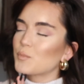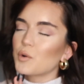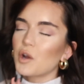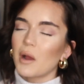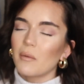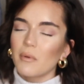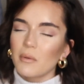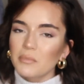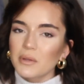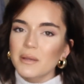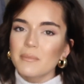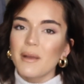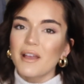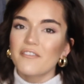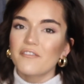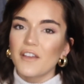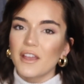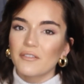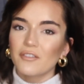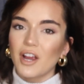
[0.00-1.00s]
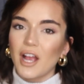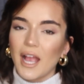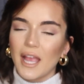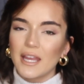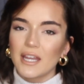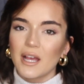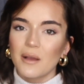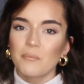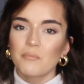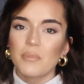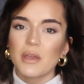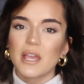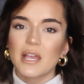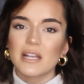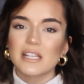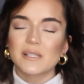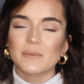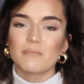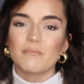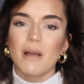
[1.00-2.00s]
probably my favorite item
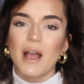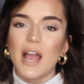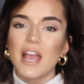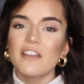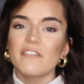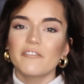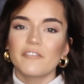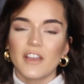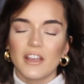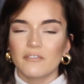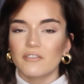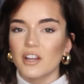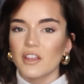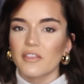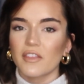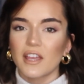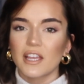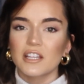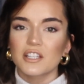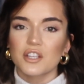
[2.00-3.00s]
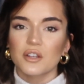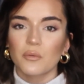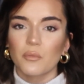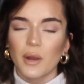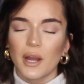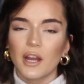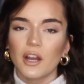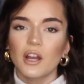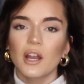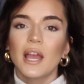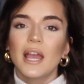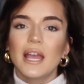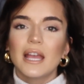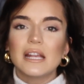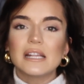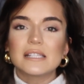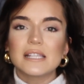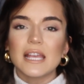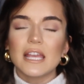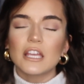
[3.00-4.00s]
because my favorite thing to wear
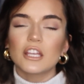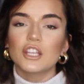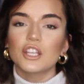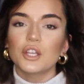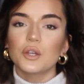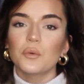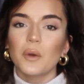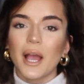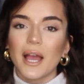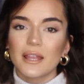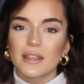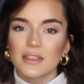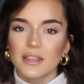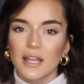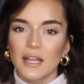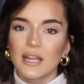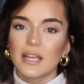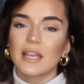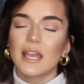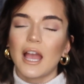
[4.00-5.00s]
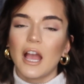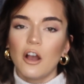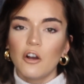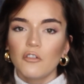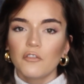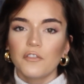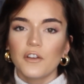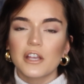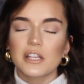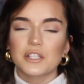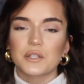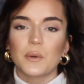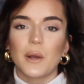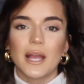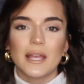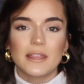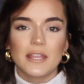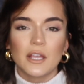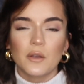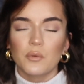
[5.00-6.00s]
is a cute athletic outfit. So
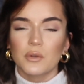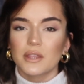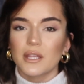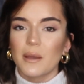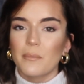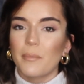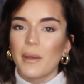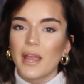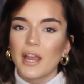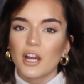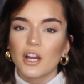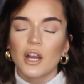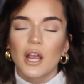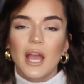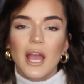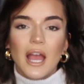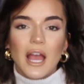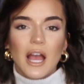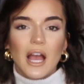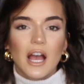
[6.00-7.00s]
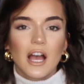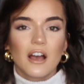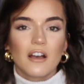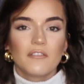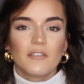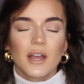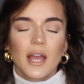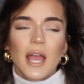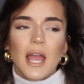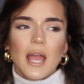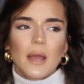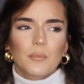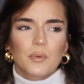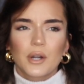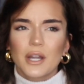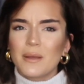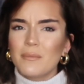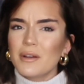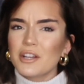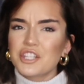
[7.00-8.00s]
I think with a pair of
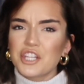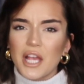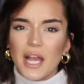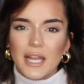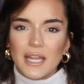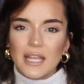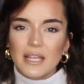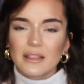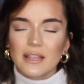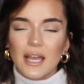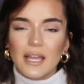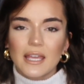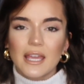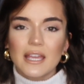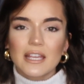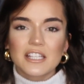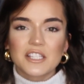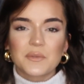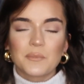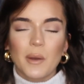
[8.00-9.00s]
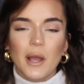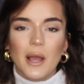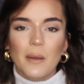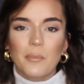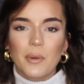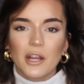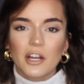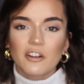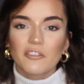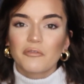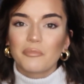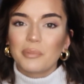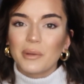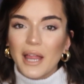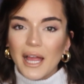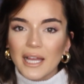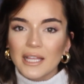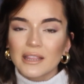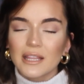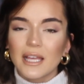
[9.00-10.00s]
pretty much any leggings, but a pair of
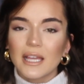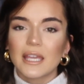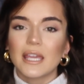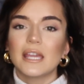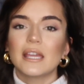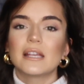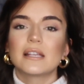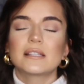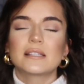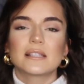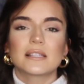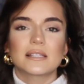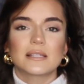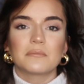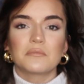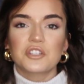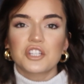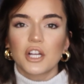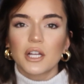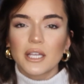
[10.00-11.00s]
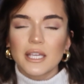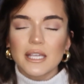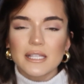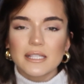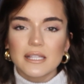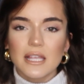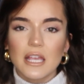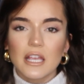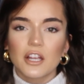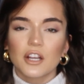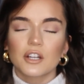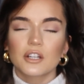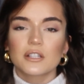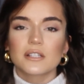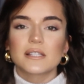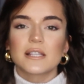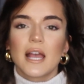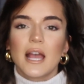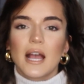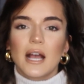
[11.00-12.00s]
black leggings, some chunky
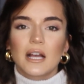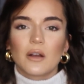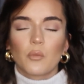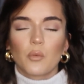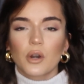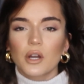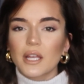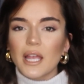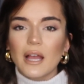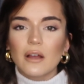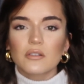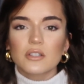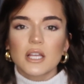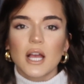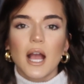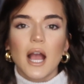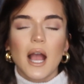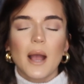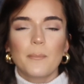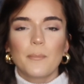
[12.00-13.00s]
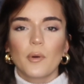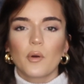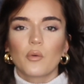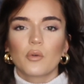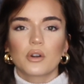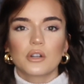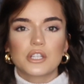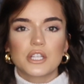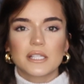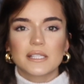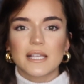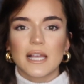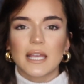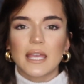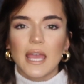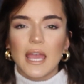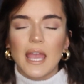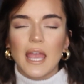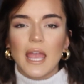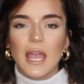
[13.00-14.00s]
sneakers, a workout top, or just
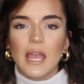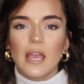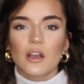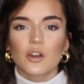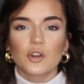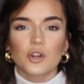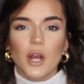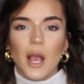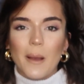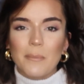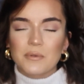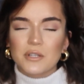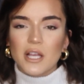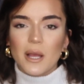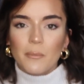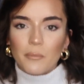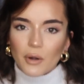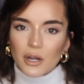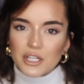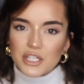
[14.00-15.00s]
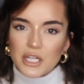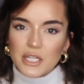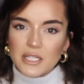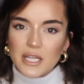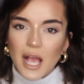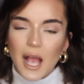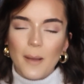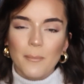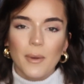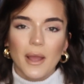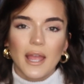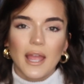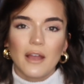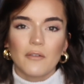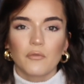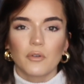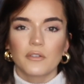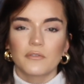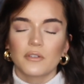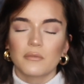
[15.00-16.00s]
like a cropped compression top. I
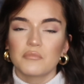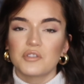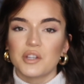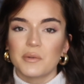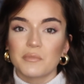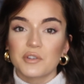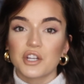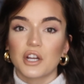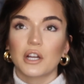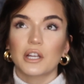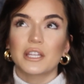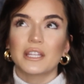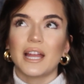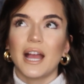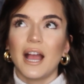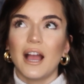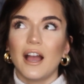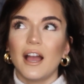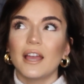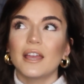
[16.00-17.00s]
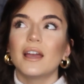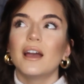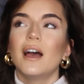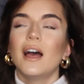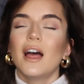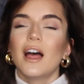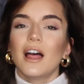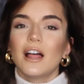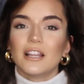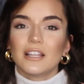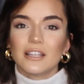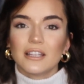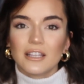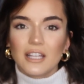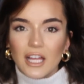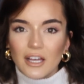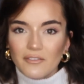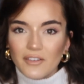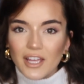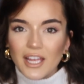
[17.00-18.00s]
have one from Gymshark and I
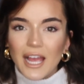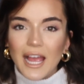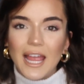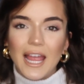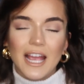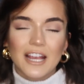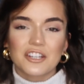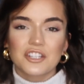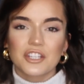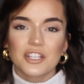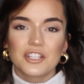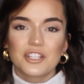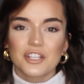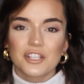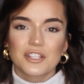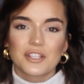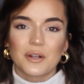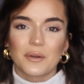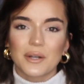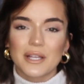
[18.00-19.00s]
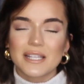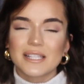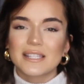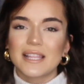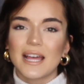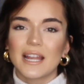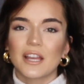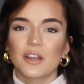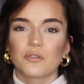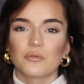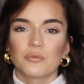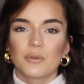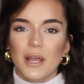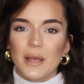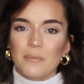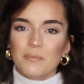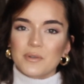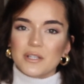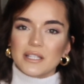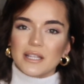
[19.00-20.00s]
love it. I actually just noticed that it
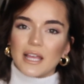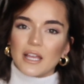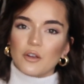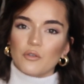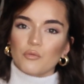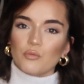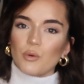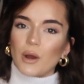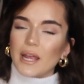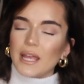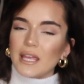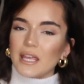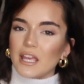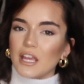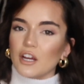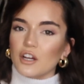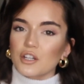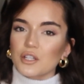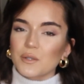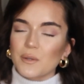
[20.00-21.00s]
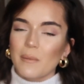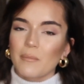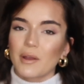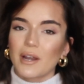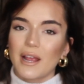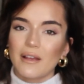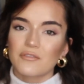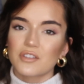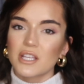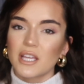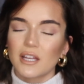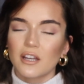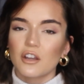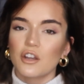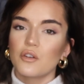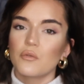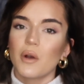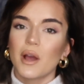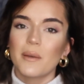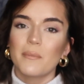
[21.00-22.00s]
ripped like right here, so I'm gonna have to get a
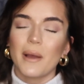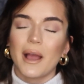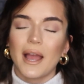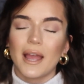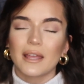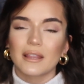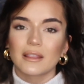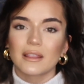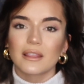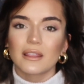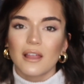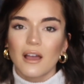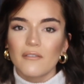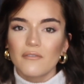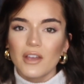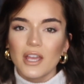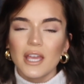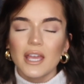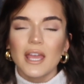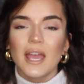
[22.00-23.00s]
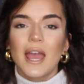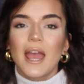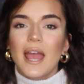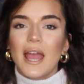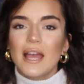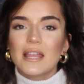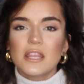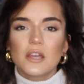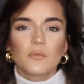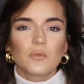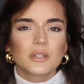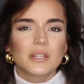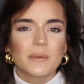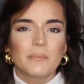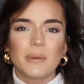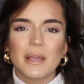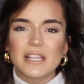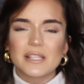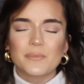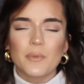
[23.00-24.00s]
new one, but I love it. And then with the
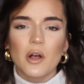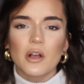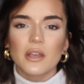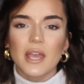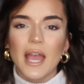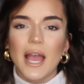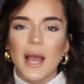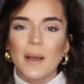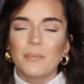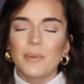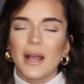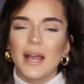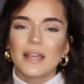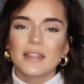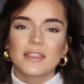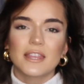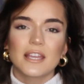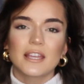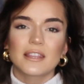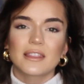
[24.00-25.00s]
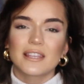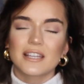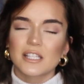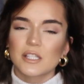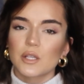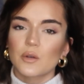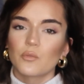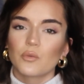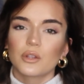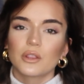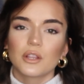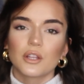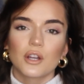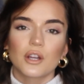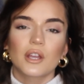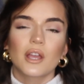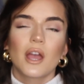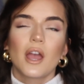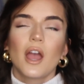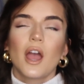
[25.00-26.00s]
baseball cap, I think this would
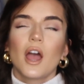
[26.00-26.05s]
look